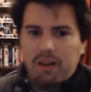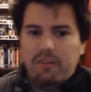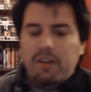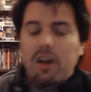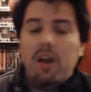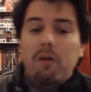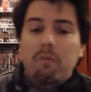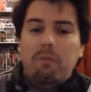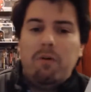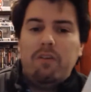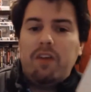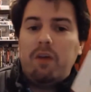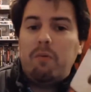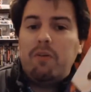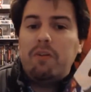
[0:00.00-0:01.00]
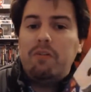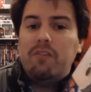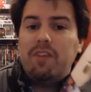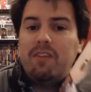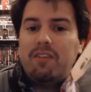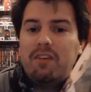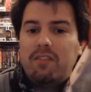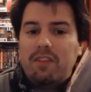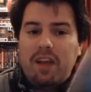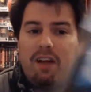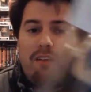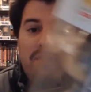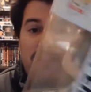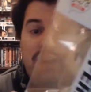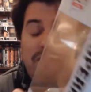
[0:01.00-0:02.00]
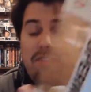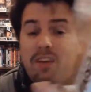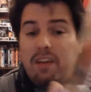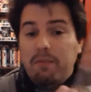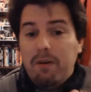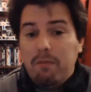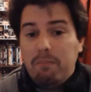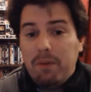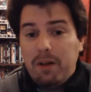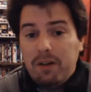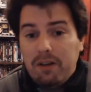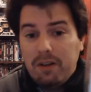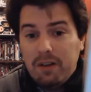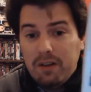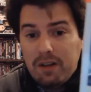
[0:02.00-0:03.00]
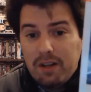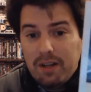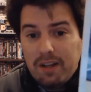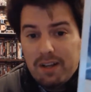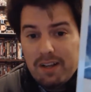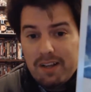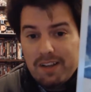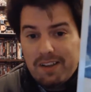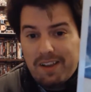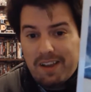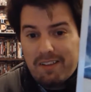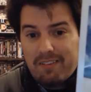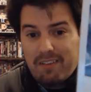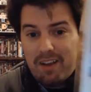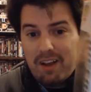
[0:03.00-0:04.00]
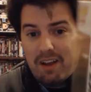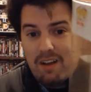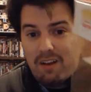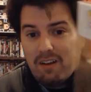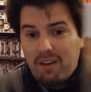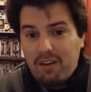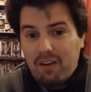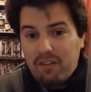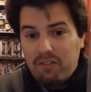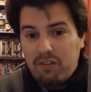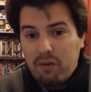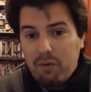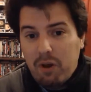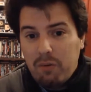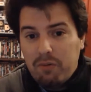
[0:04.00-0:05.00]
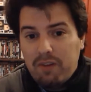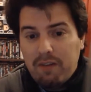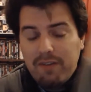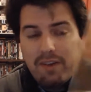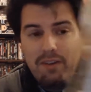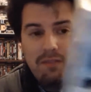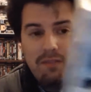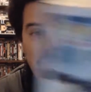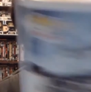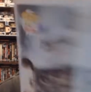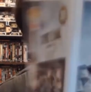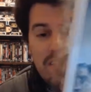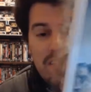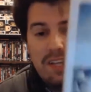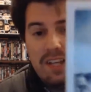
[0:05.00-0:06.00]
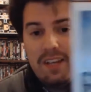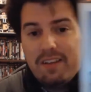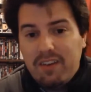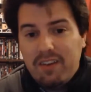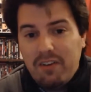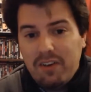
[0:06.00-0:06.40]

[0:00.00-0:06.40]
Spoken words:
I don't know what difference is, because I obviously haven't seen the film. But that's 207 in this